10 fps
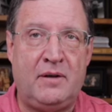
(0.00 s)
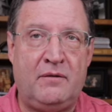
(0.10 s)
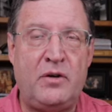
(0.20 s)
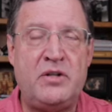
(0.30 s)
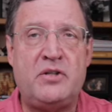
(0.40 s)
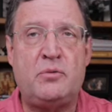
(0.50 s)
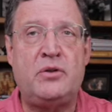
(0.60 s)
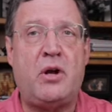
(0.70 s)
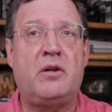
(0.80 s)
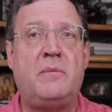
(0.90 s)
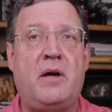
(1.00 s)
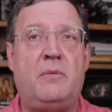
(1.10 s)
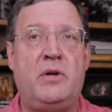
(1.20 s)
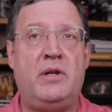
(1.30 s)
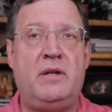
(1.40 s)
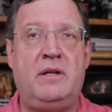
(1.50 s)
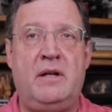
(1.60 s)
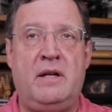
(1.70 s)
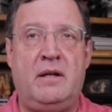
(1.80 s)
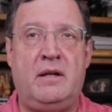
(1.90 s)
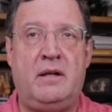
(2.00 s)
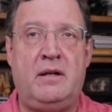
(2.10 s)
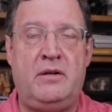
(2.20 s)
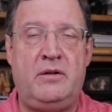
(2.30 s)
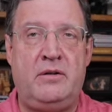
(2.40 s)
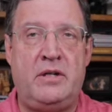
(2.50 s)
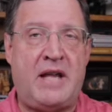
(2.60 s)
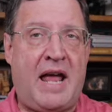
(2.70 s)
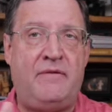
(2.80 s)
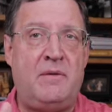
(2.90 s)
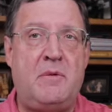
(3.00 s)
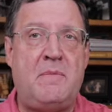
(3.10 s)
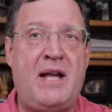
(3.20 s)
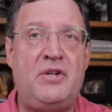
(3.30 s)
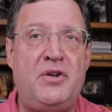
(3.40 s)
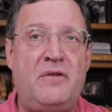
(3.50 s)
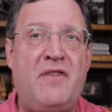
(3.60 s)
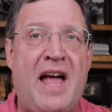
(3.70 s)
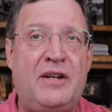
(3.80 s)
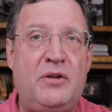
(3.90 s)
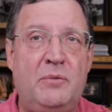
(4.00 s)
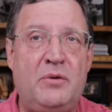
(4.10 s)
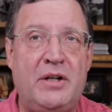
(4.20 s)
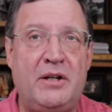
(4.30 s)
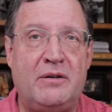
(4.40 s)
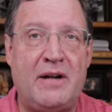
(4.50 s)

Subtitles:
For instance, we're talking about breathing. just have them imagine a vacuum cleaner.